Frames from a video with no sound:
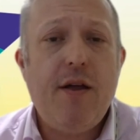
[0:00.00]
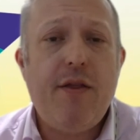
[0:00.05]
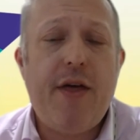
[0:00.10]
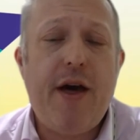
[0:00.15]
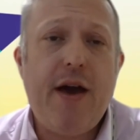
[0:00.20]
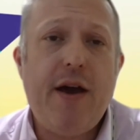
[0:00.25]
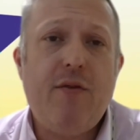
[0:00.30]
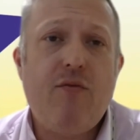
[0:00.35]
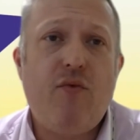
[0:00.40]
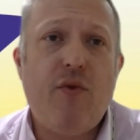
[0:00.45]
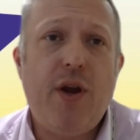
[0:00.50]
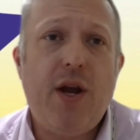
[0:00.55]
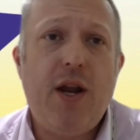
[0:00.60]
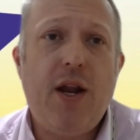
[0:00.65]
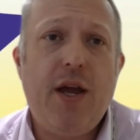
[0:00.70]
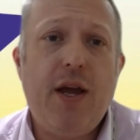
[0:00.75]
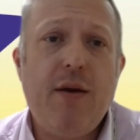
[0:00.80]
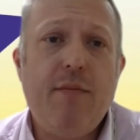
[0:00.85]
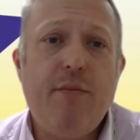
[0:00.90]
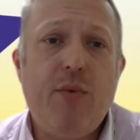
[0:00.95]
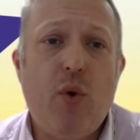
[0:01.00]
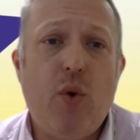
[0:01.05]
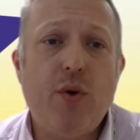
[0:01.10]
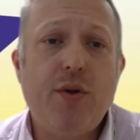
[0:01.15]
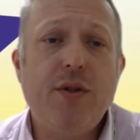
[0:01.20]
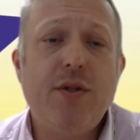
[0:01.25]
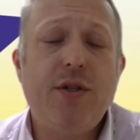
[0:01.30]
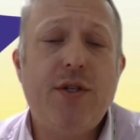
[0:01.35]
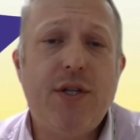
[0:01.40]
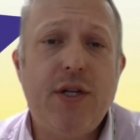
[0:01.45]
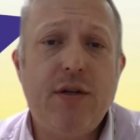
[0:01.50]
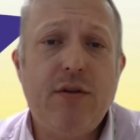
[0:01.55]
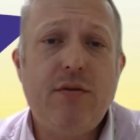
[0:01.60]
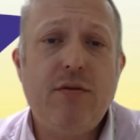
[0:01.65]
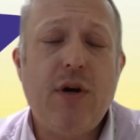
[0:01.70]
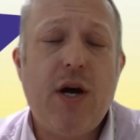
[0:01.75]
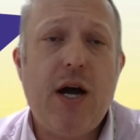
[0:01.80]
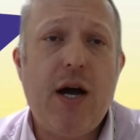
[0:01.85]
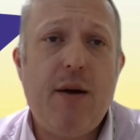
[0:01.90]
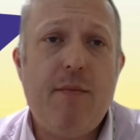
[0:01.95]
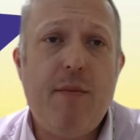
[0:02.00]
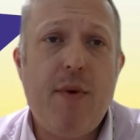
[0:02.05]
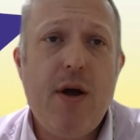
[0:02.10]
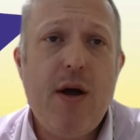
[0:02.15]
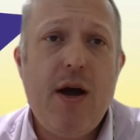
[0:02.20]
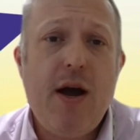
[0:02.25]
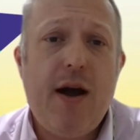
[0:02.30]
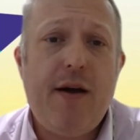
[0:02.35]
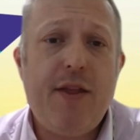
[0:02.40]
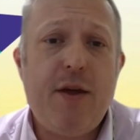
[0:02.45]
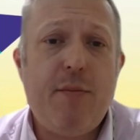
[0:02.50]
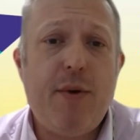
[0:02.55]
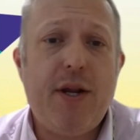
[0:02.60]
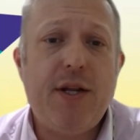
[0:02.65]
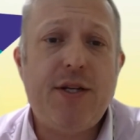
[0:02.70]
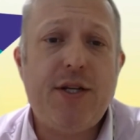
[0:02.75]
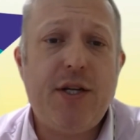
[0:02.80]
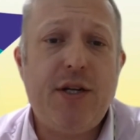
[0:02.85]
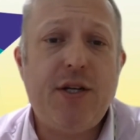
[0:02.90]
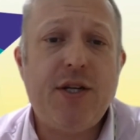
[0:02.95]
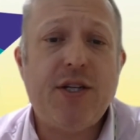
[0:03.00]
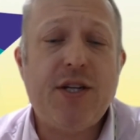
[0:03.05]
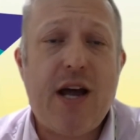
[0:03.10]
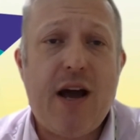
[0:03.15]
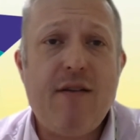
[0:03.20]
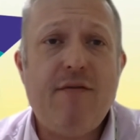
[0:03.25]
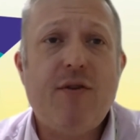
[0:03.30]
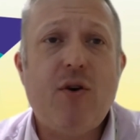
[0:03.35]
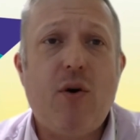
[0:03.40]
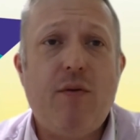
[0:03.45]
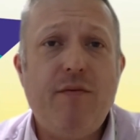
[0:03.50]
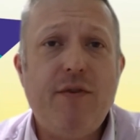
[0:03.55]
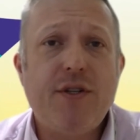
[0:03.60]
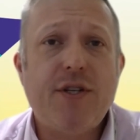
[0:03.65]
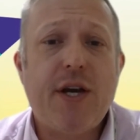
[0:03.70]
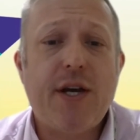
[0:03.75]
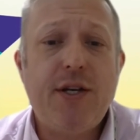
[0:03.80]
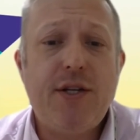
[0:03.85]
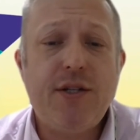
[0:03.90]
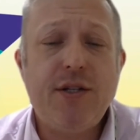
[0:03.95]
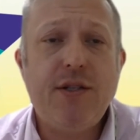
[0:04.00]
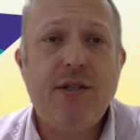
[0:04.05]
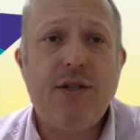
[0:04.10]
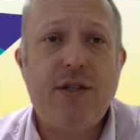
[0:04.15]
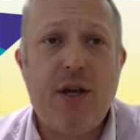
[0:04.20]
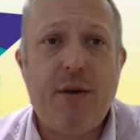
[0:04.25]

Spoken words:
They're really important still, and the ability to just have conversations,